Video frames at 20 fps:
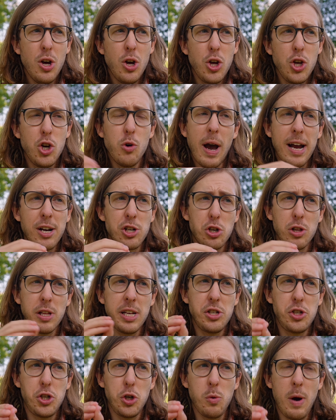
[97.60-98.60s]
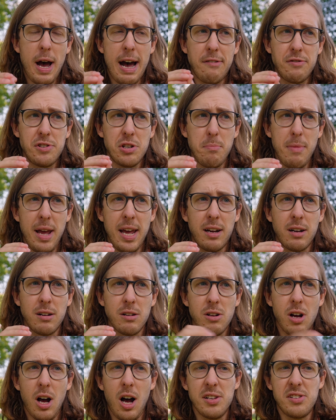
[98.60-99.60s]
you actually do have to make
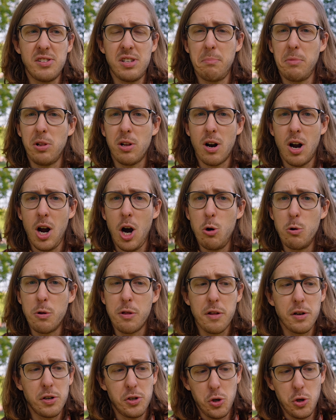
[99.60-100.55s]
a similar oath